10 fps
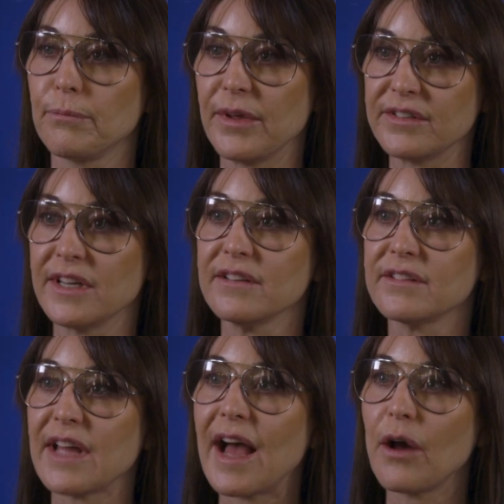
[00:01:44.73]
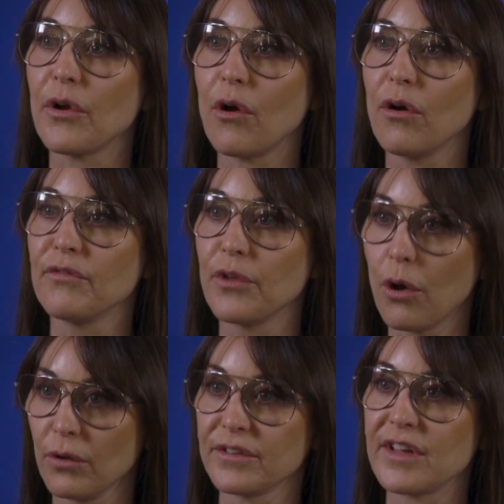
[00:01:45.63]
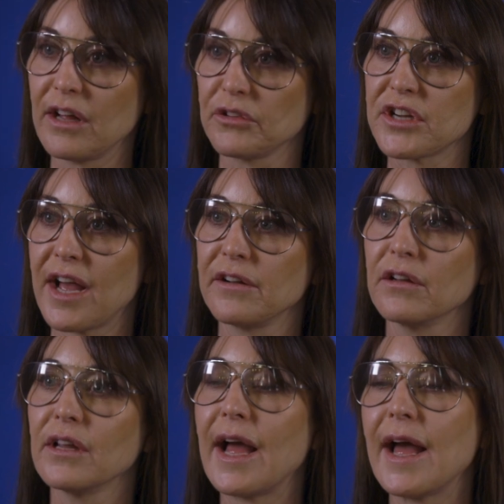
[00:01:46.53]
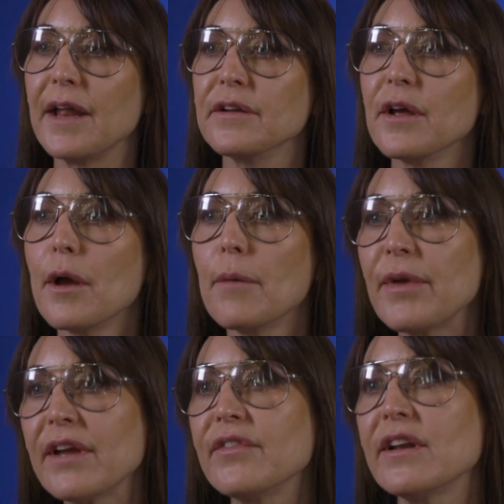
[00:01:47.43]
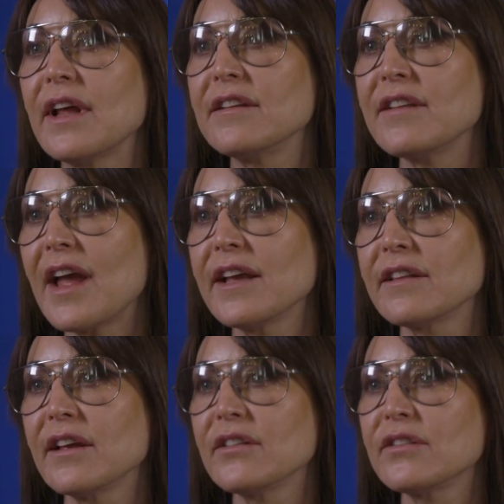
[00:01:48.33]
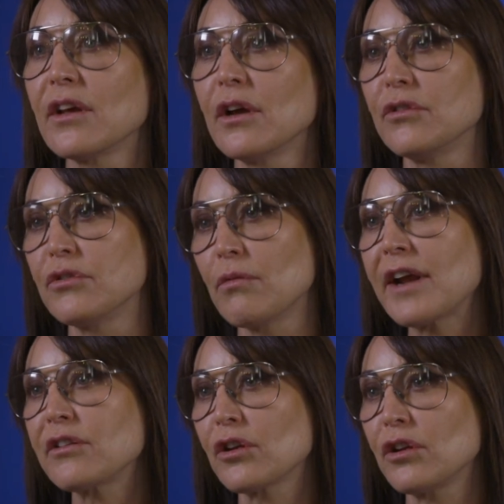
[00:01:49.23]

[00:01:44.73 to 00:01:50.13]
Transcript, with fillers: business out of the wholesale channel and pivot and take this direct to